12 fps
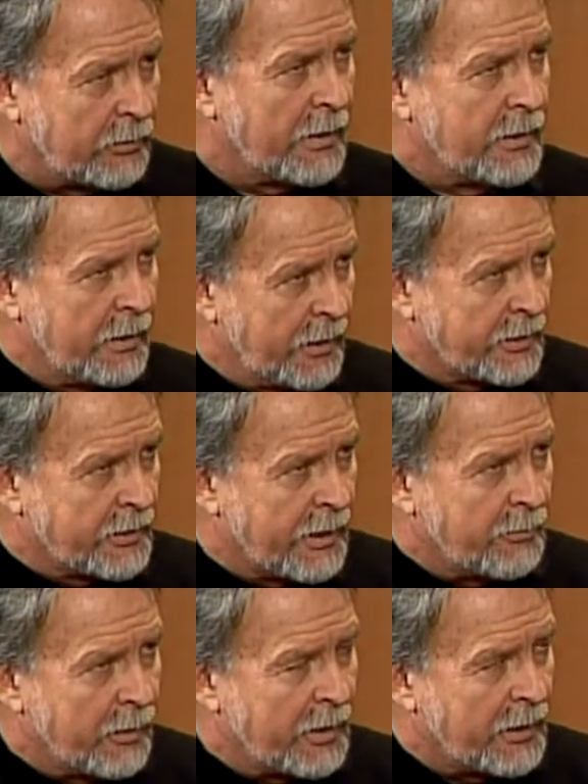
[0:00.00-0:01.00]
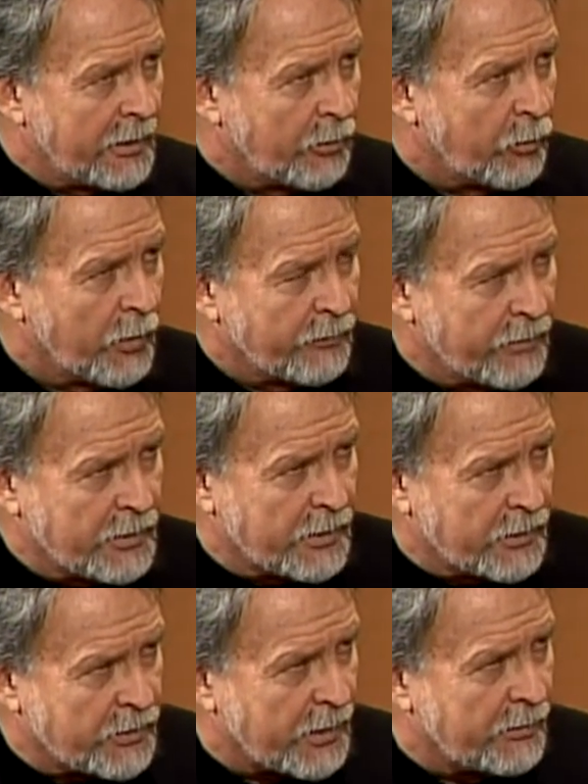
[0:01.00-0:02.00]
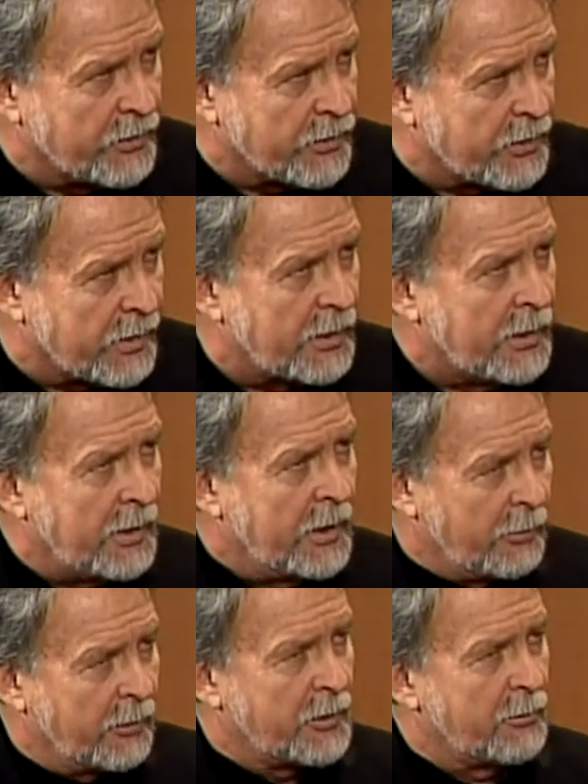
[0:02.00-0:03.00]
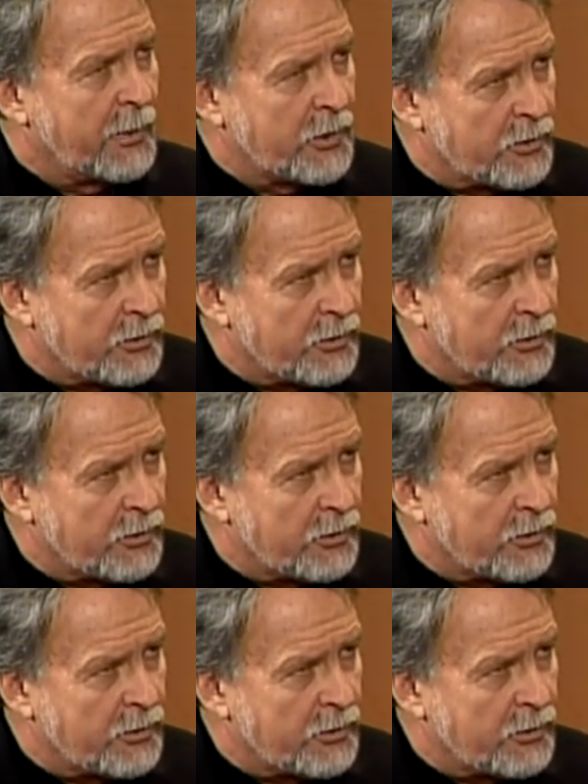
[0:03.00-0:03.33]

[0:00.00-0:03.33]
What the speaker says: Right? And to take money that we're investing in the state of Tennessee and make the best